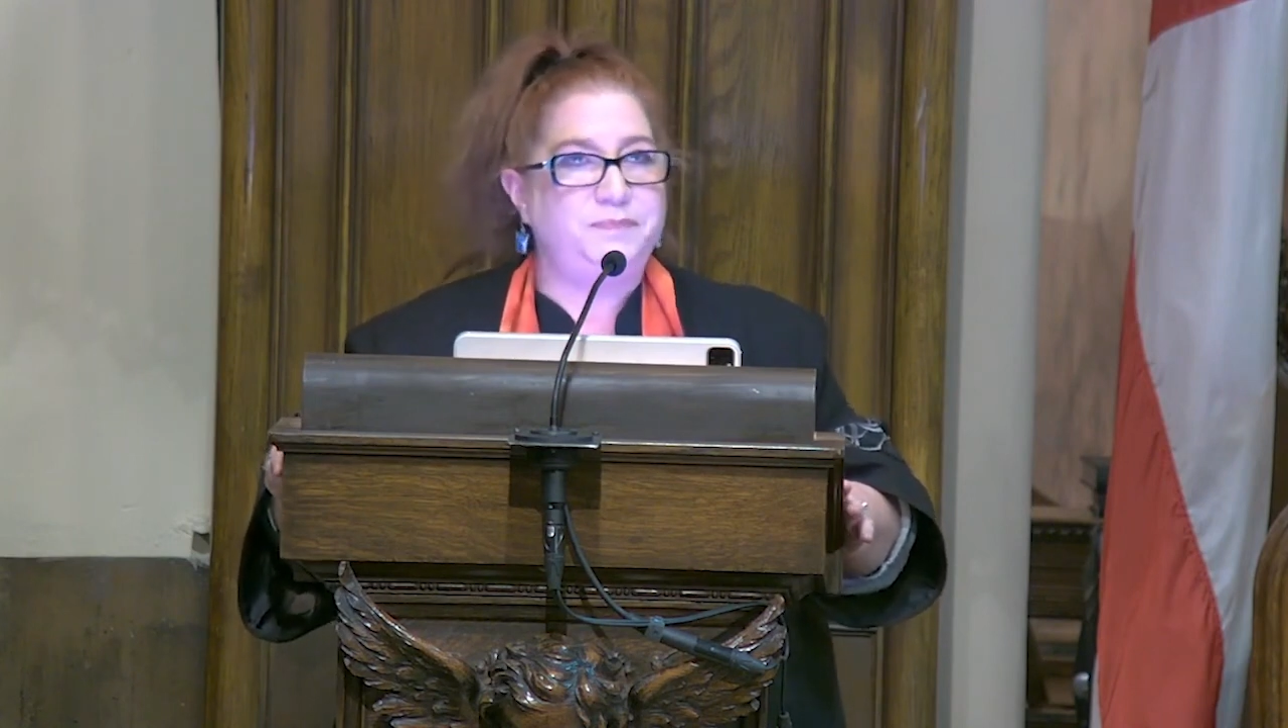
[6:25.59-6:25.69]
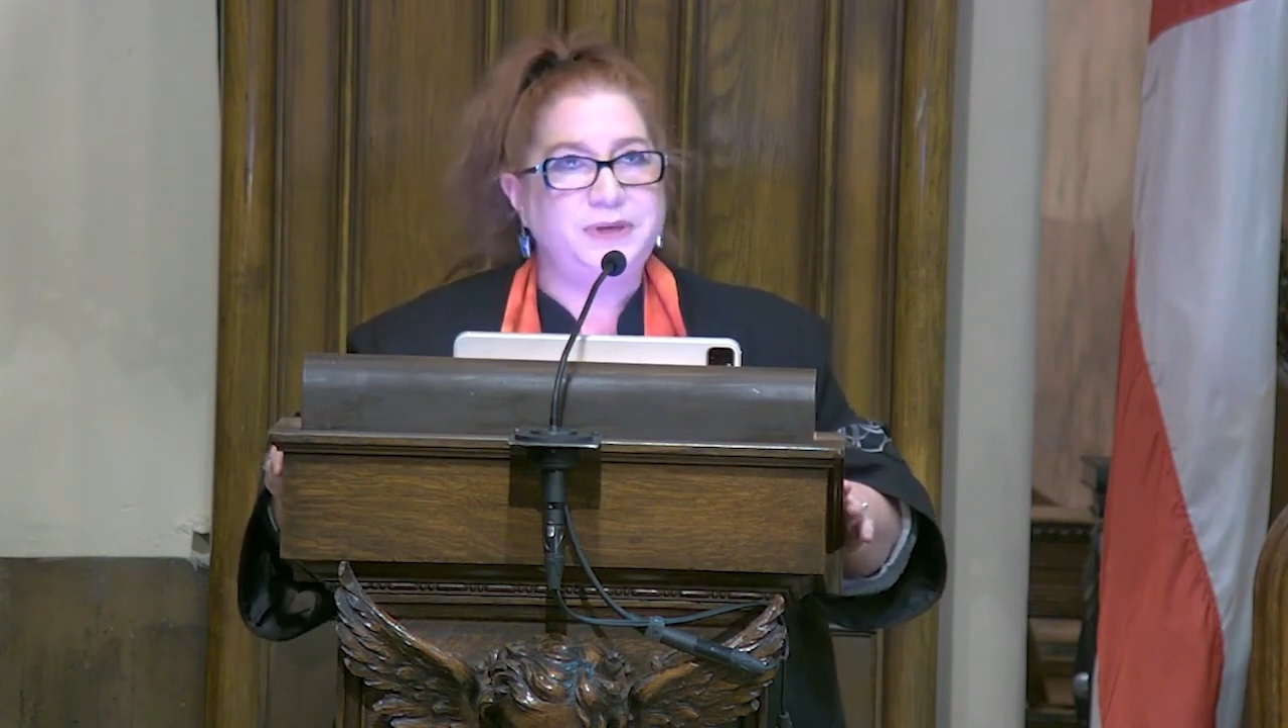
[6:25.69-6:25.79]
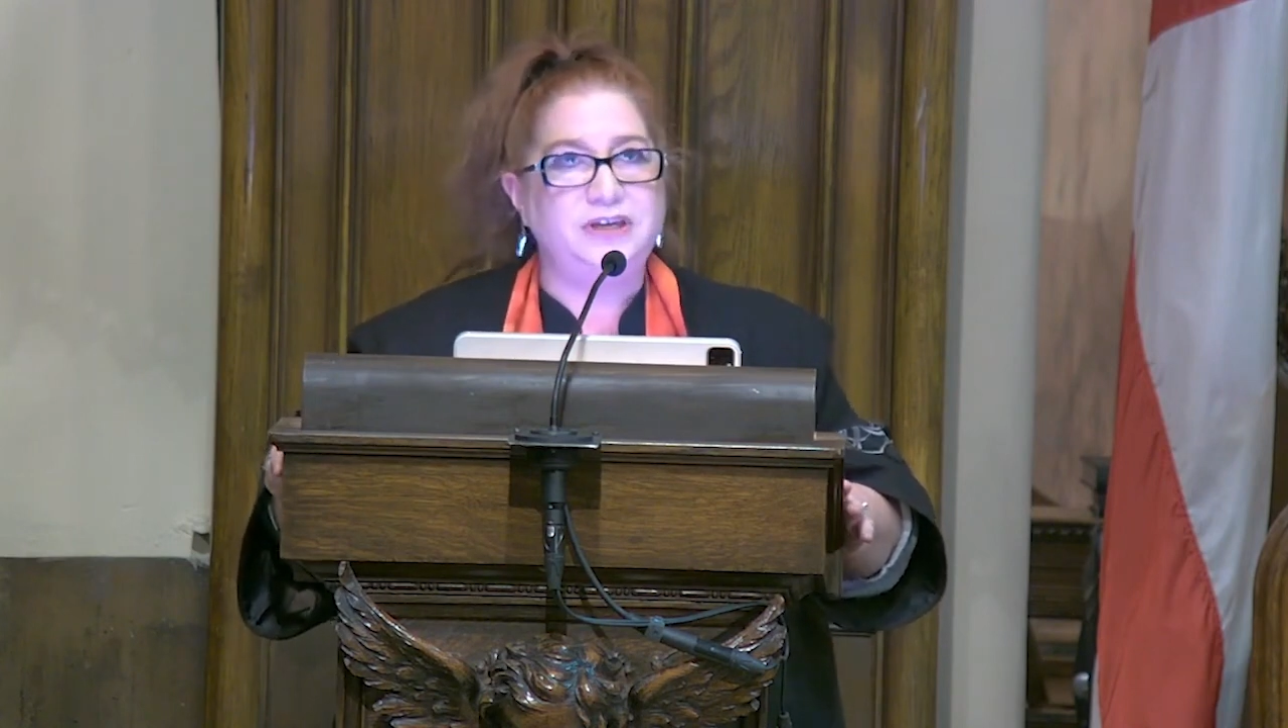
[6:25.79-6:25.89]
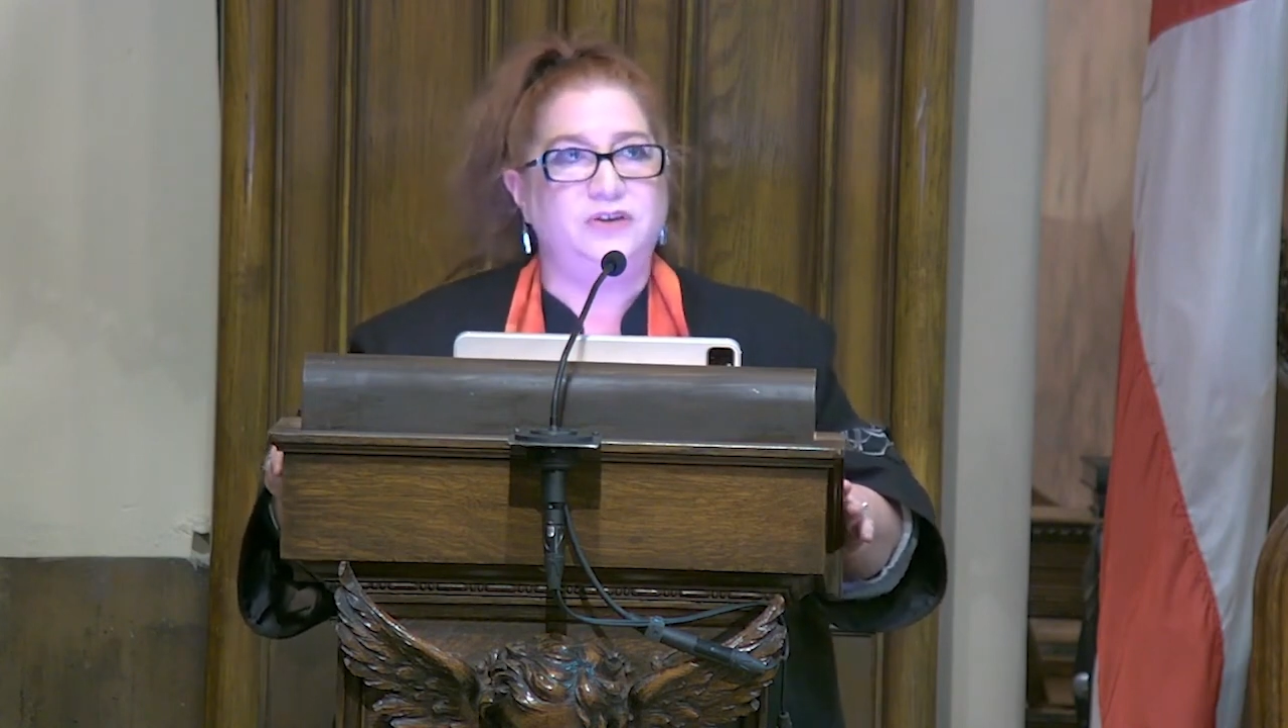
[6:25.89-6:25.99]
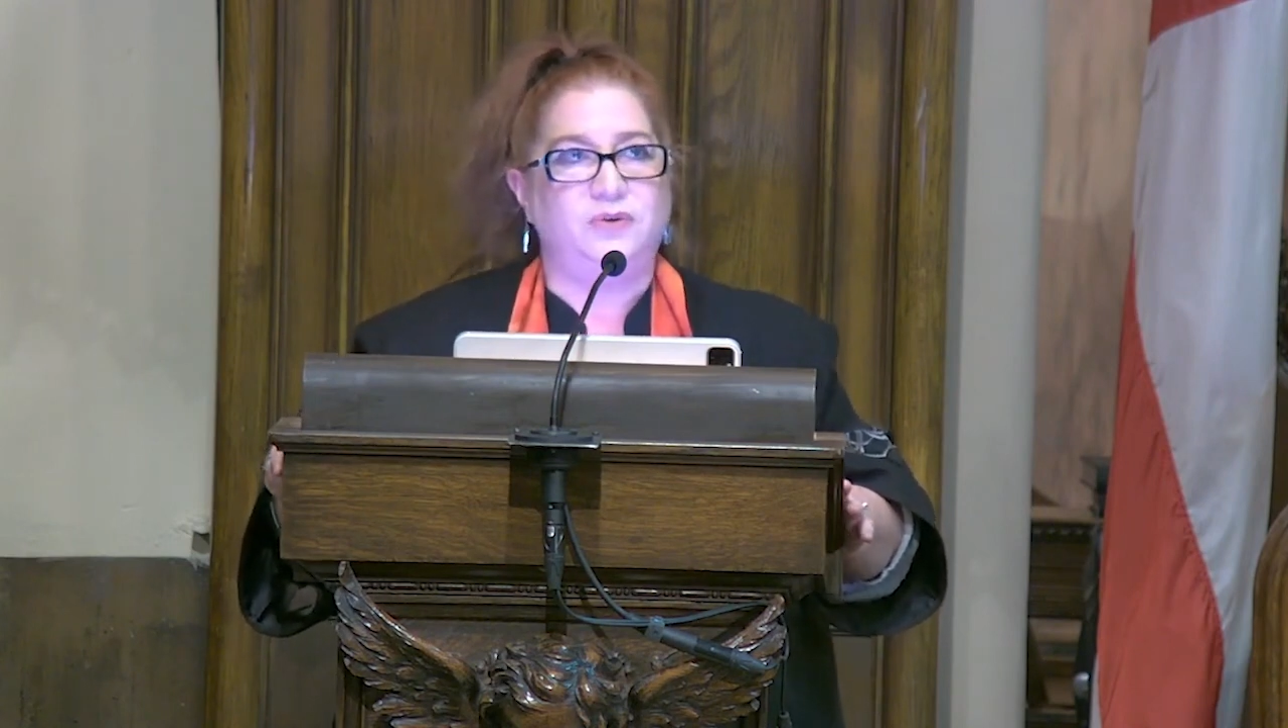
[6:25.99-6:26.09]

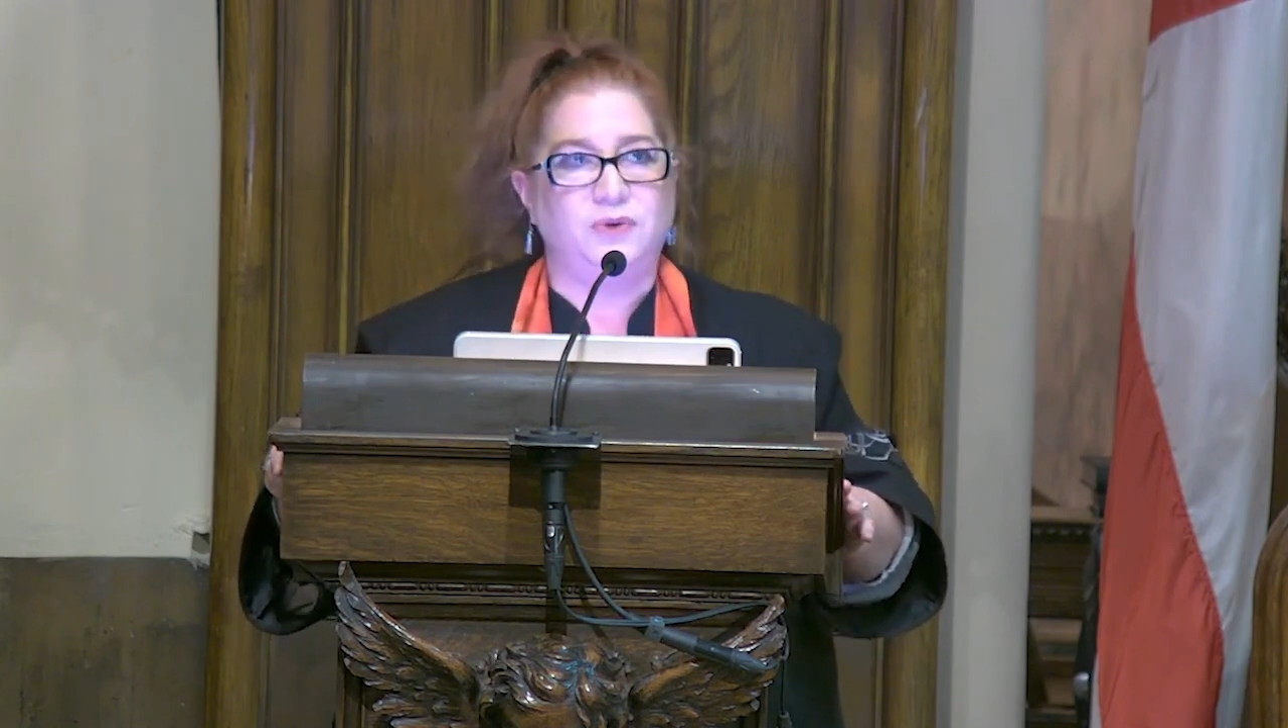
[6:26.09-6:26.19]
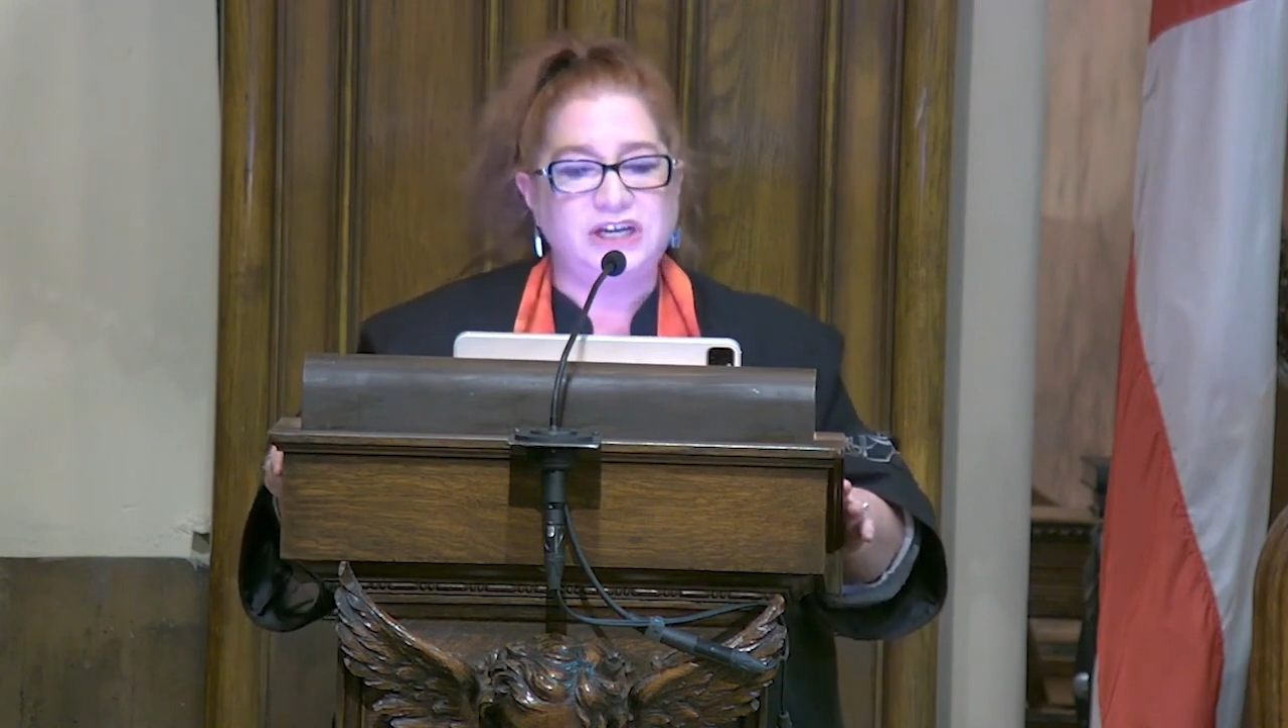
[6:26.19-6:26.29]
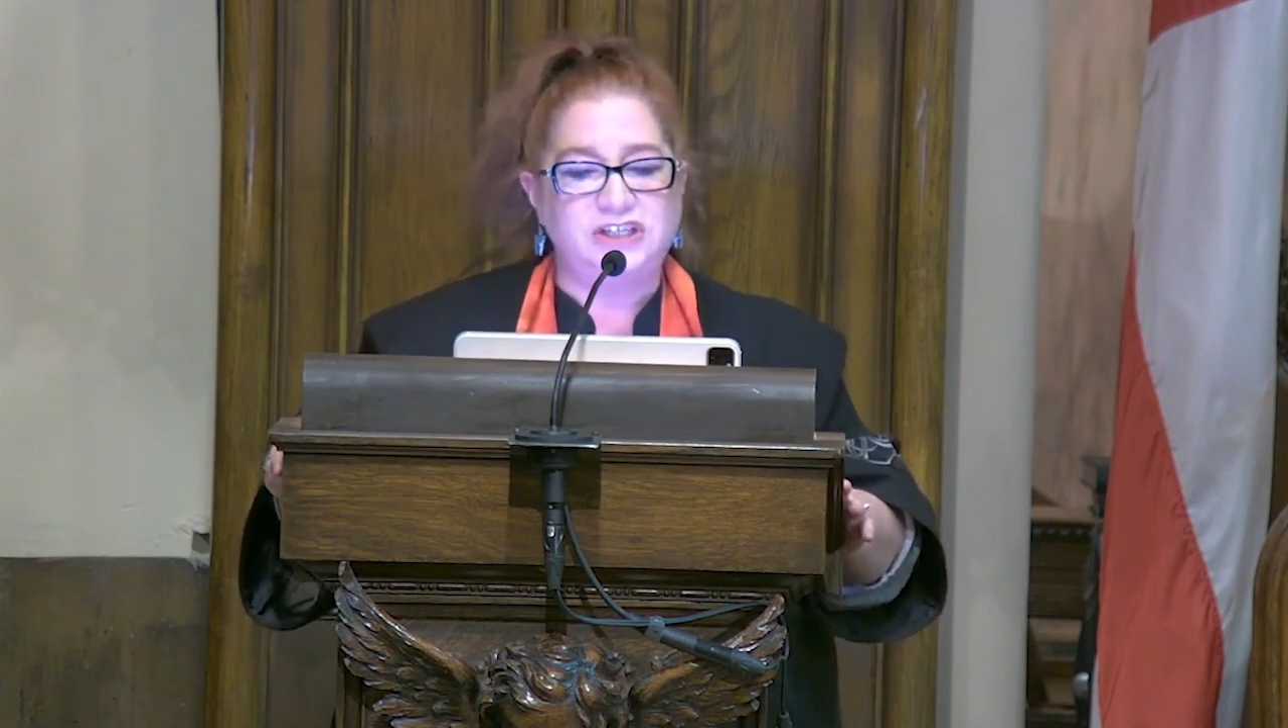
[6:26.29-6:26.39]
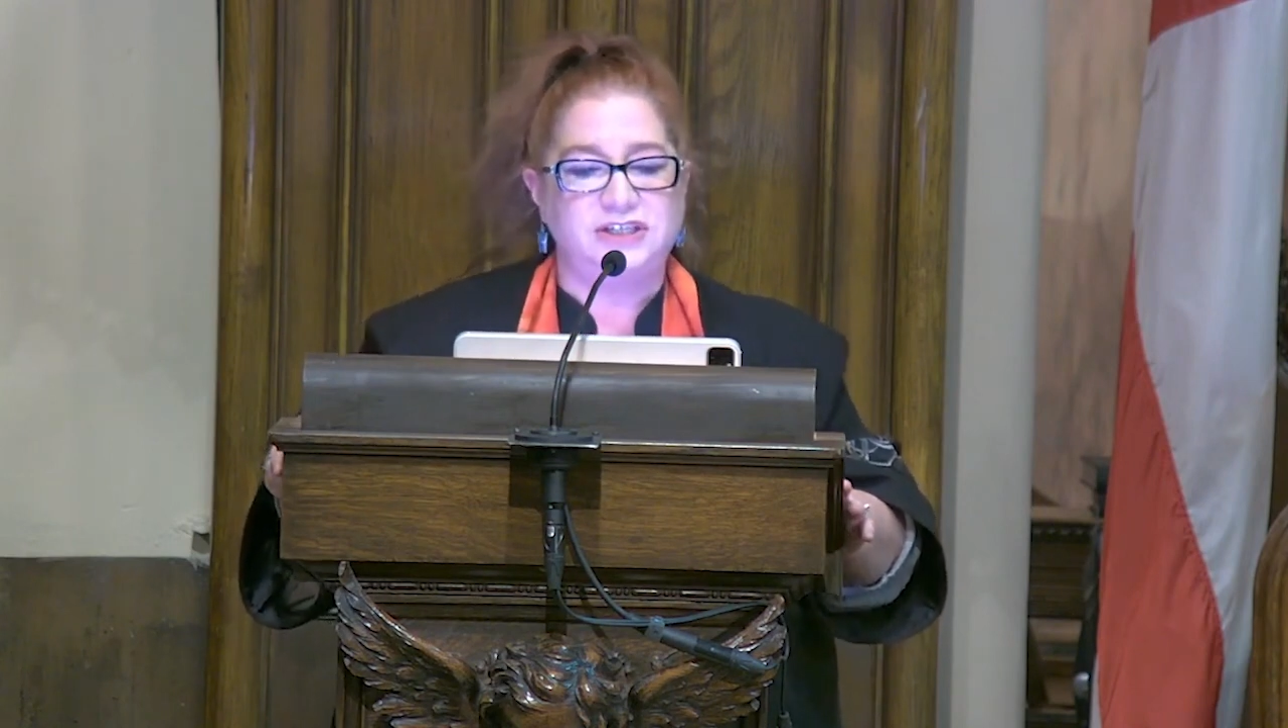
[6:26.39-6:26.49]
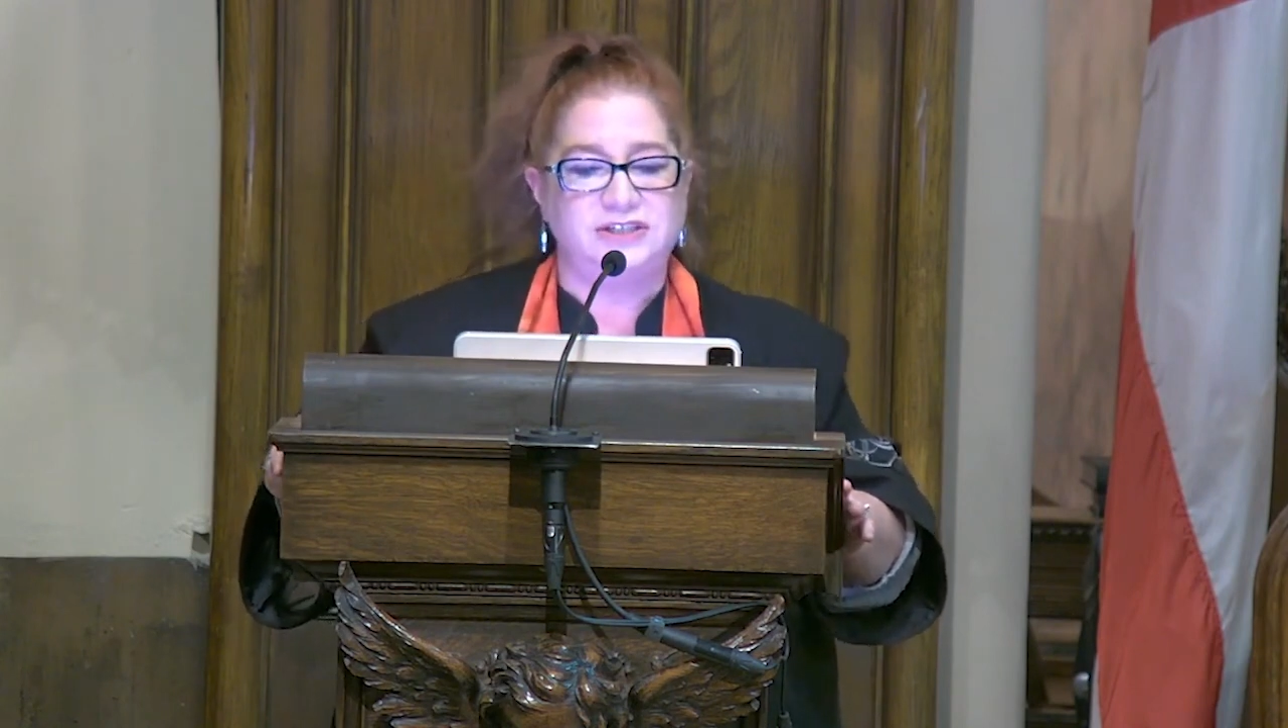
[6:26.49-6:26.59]
big
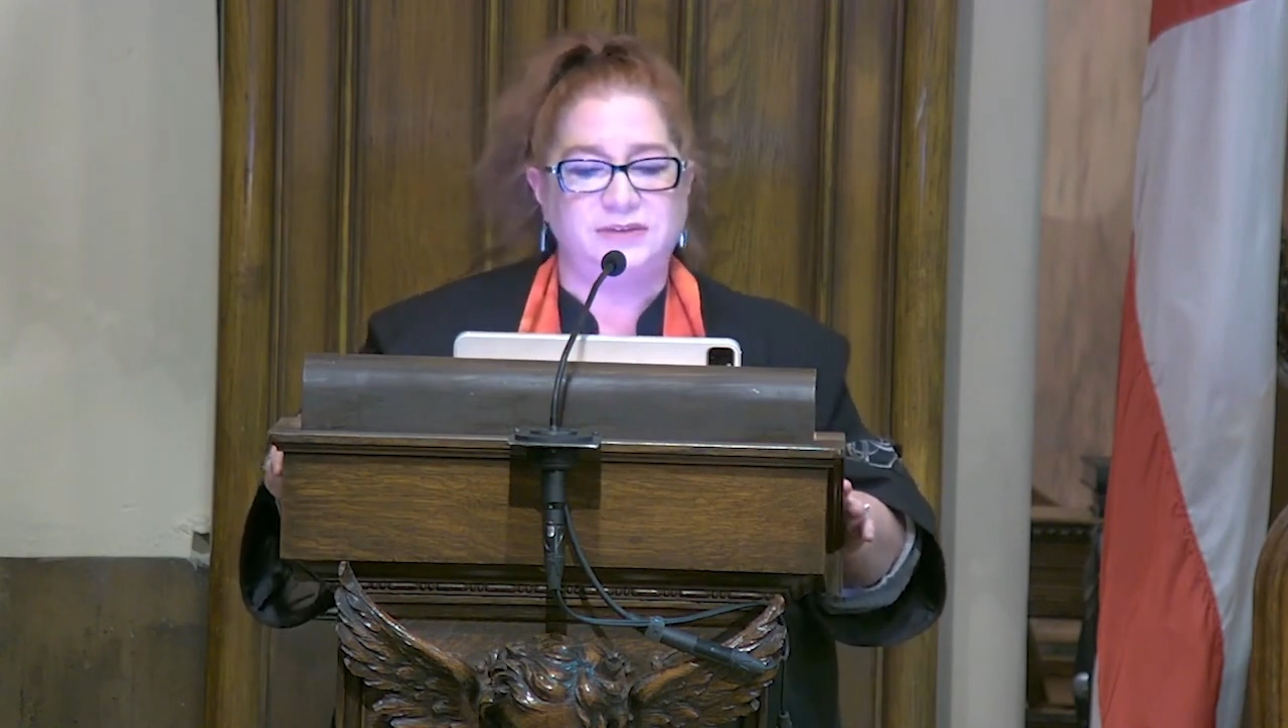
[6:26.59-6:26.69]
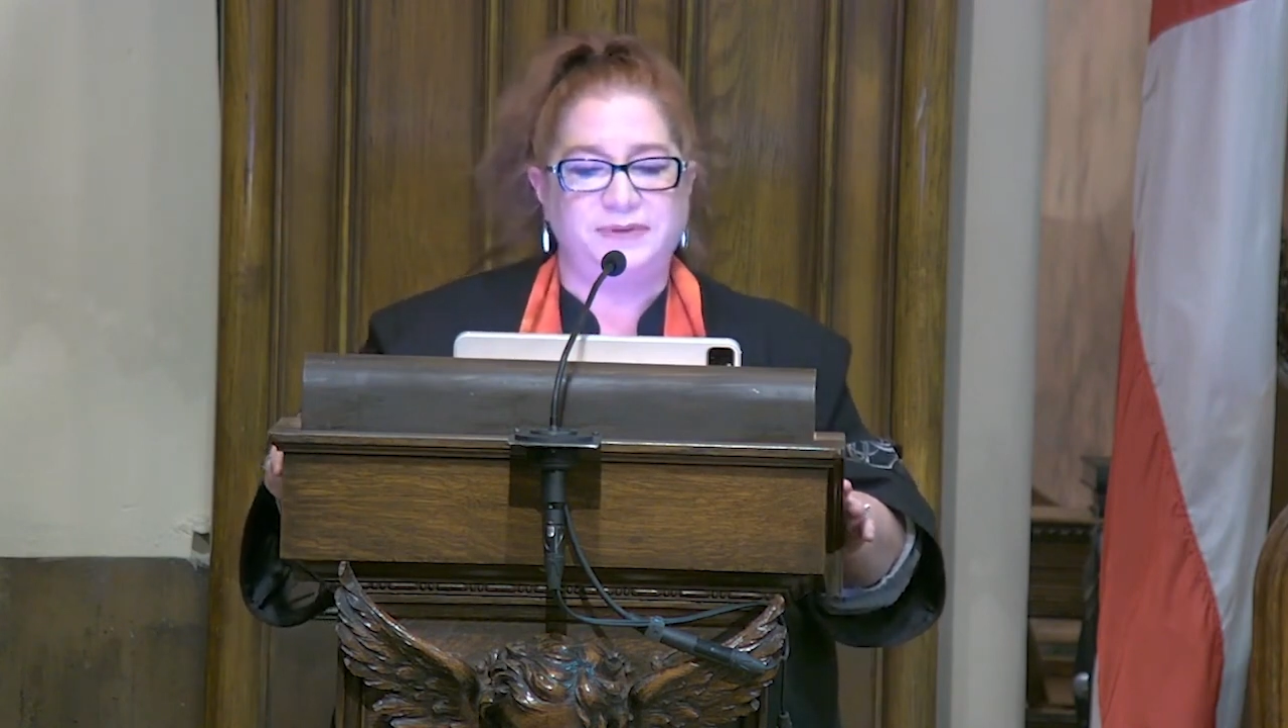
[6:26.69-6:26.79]
questions